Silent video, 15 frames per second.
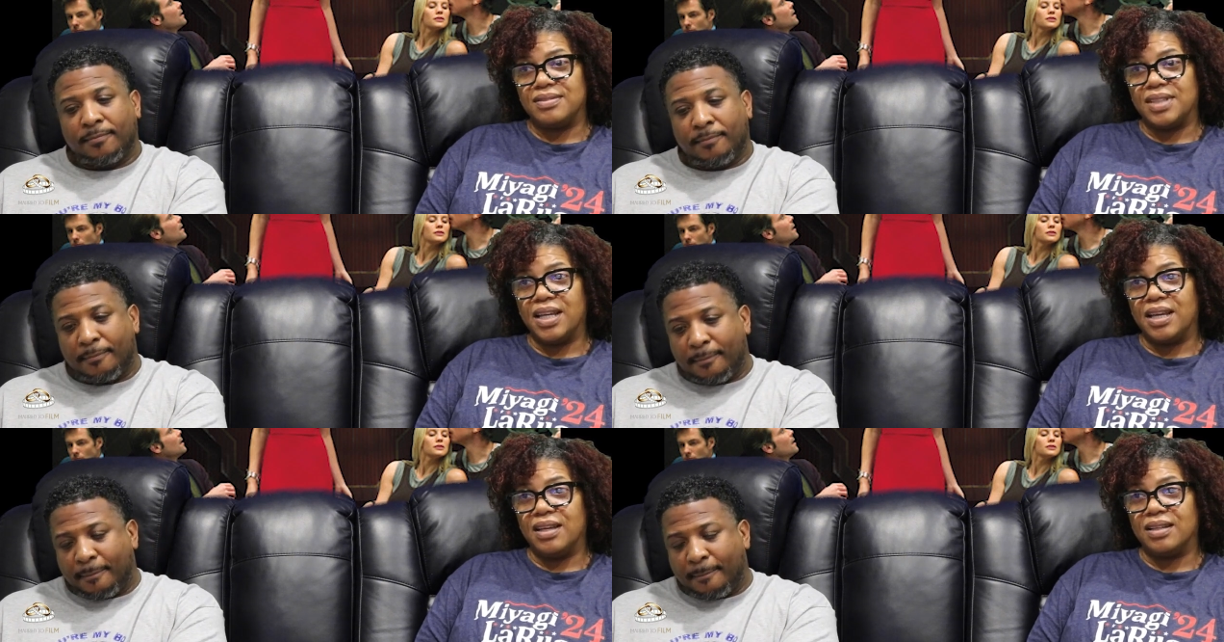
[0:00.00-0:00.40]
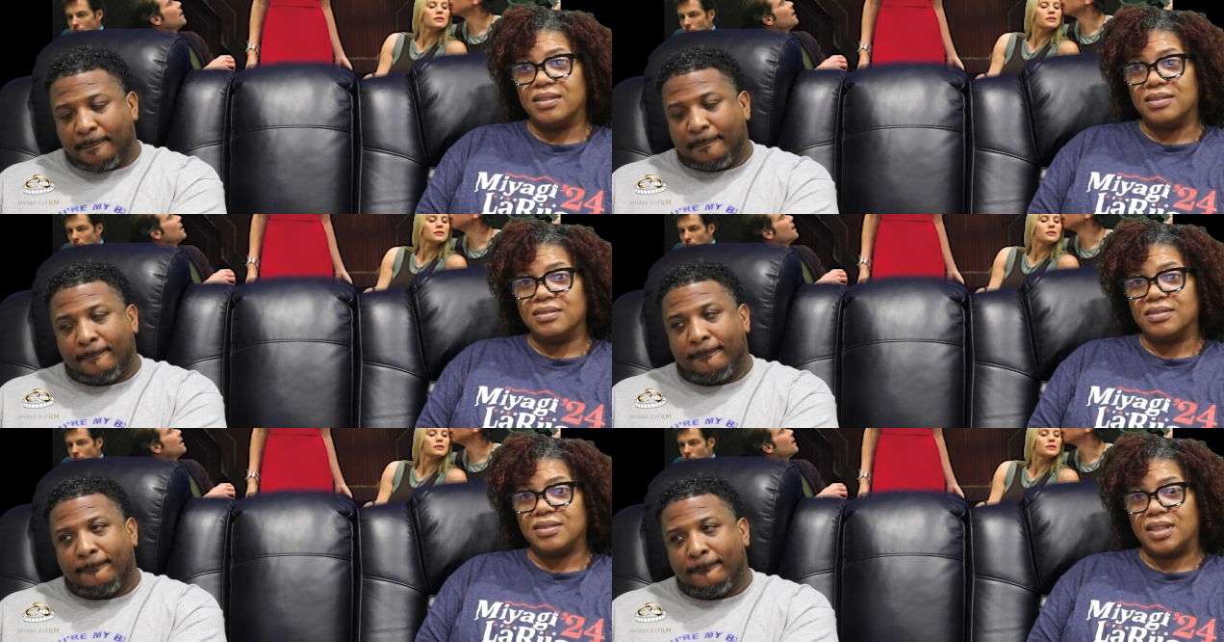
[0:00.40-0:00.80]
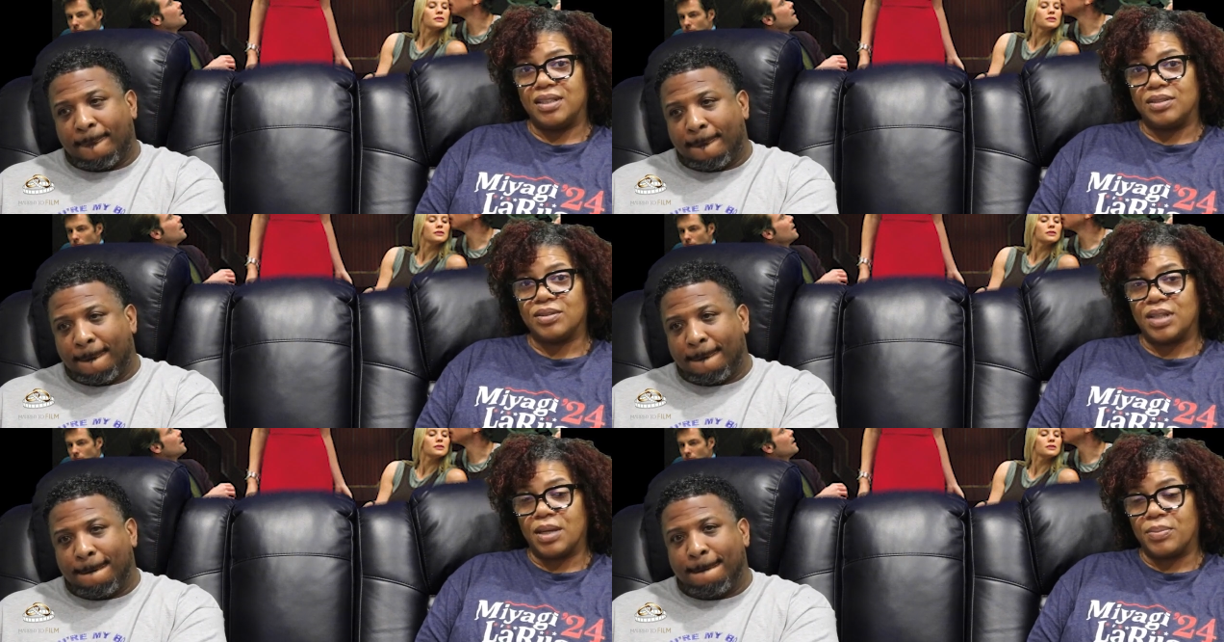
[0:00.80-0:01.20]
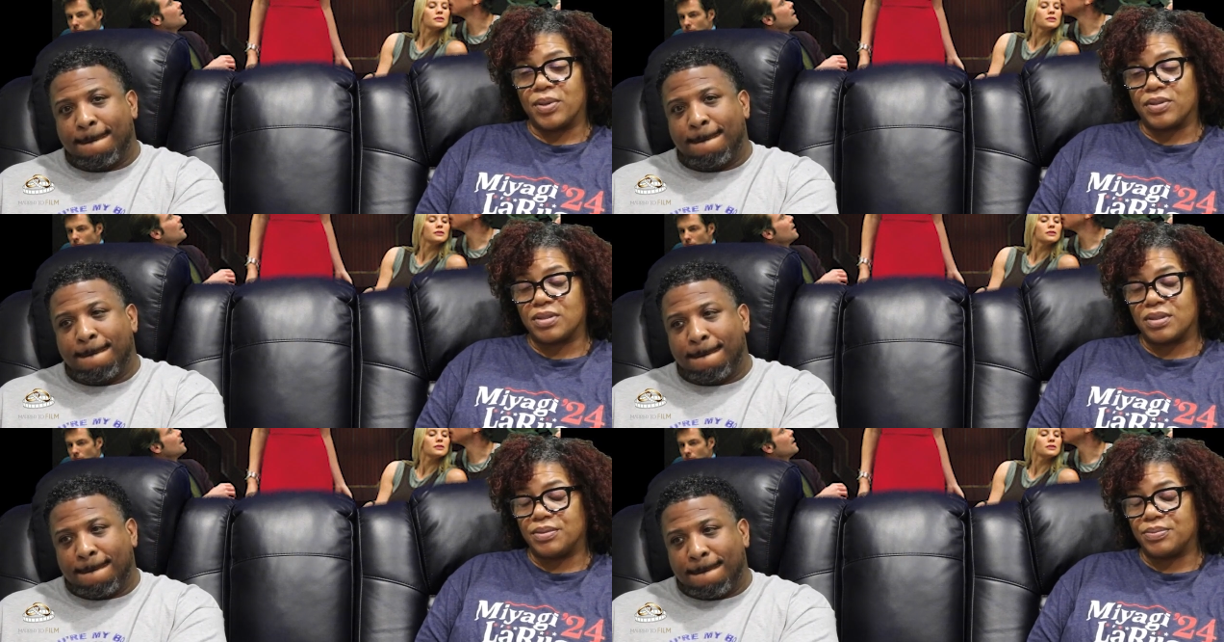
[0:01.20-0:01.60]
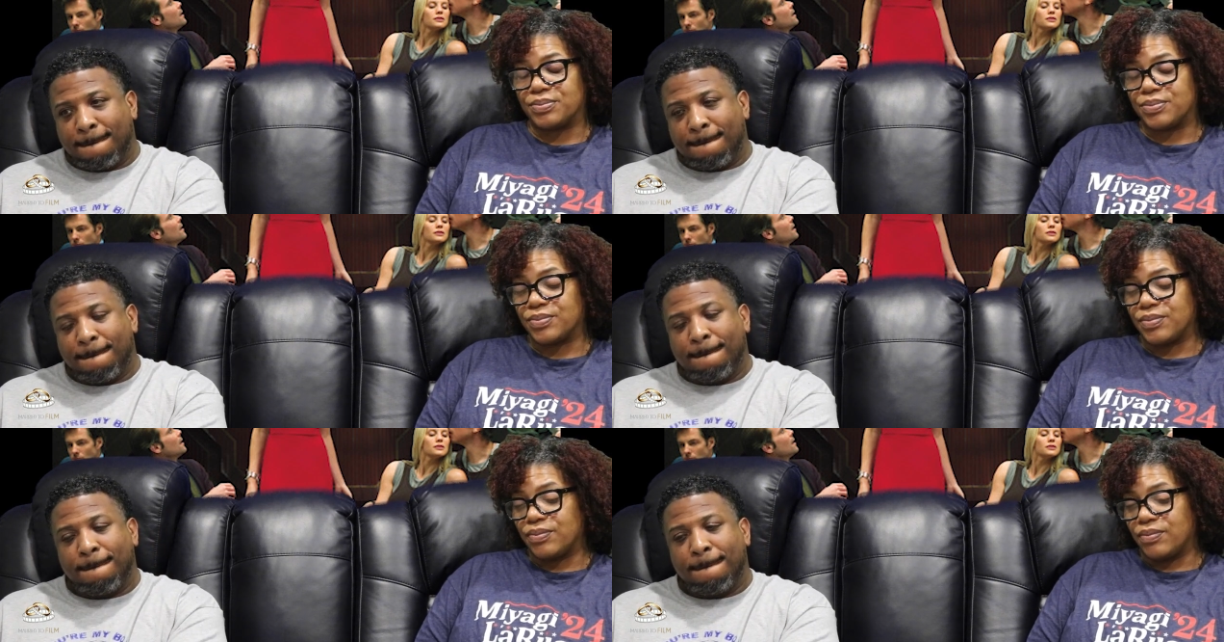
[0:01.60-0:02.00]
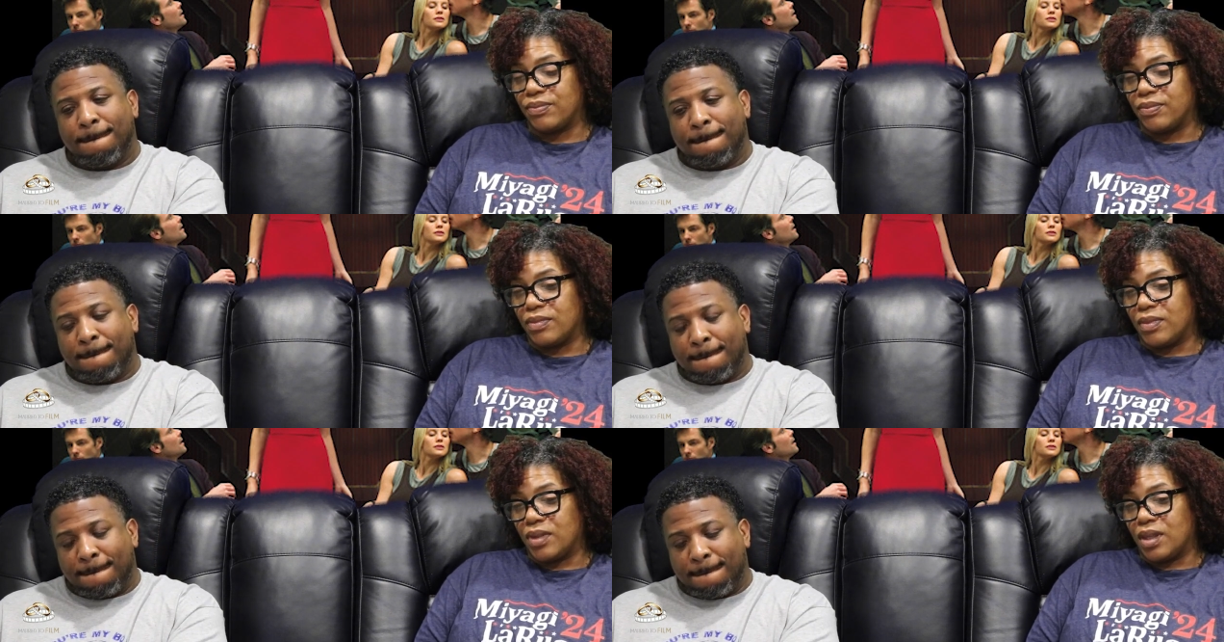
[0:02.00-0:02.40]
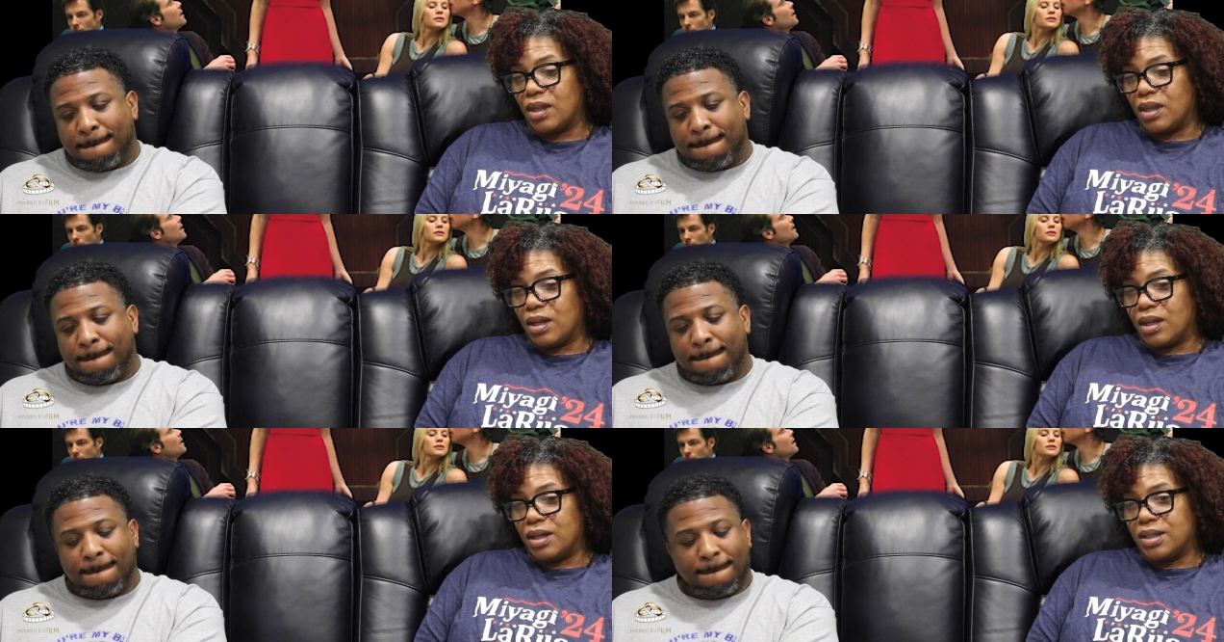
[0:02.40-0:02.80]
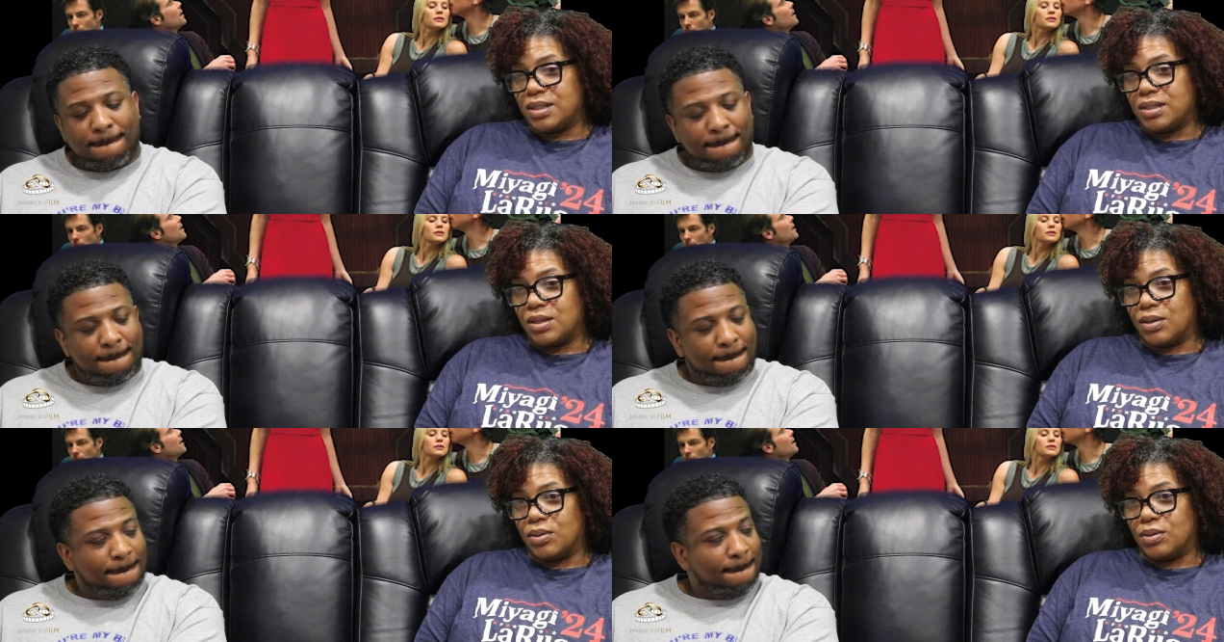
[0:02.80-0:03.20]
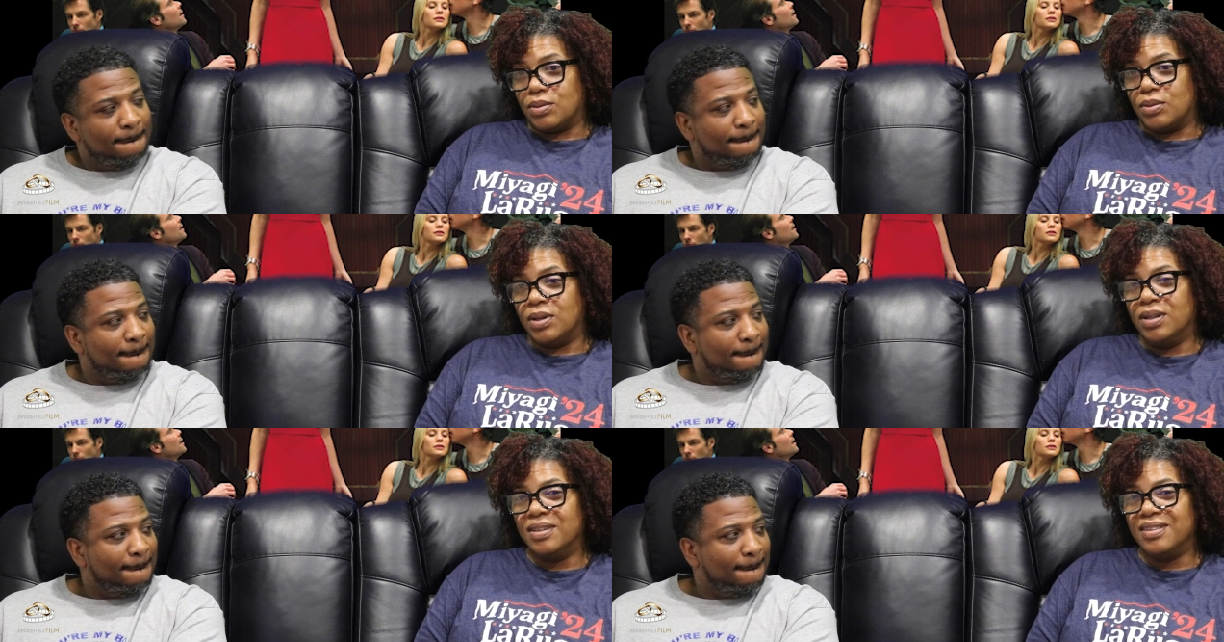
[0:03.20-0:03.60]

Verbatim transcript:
Speaker 1: and killed that person. So